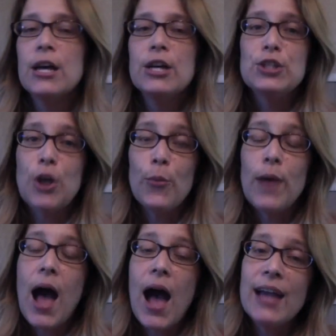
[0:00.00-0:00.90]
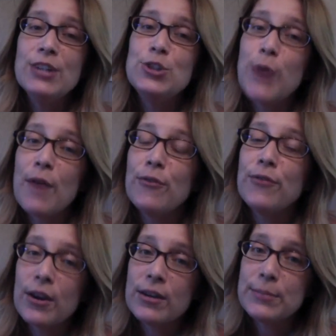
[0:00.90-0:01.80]
So I do have a
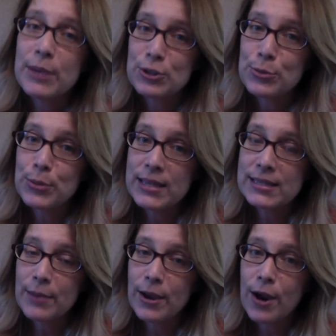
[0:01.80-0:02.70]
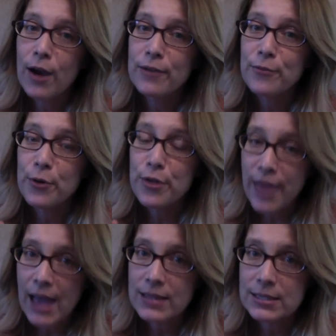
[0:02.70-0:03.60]
very special place in my heart for
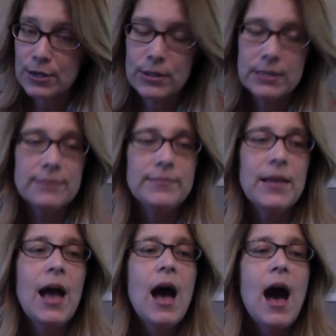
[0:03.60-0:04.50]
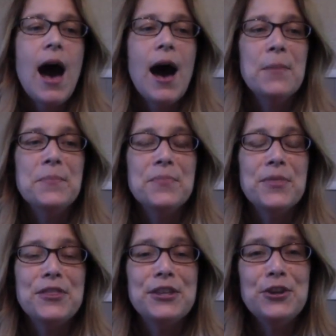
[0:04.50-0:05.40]
that series.
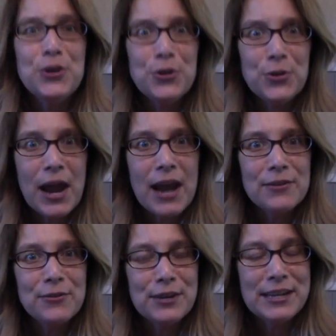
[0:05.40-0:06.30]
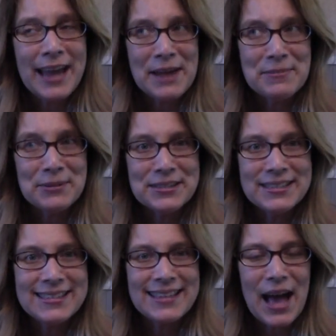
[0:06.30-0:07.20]
The new Anne of Green
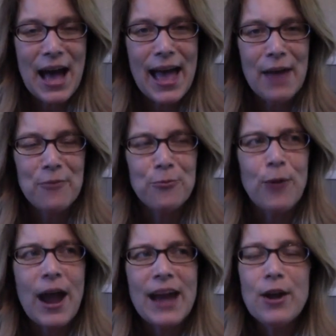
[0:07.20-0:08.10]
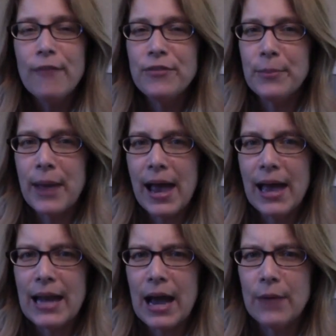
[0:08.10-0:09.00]
Gables, right off the
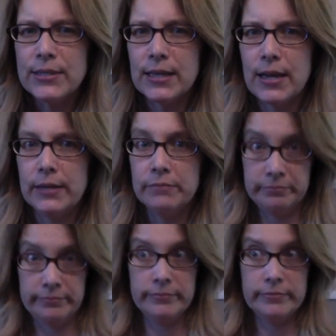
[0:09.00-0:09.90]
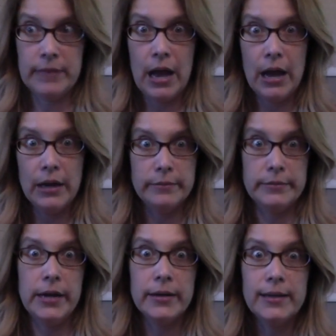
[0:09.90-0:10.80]
bat, I was like, I am not going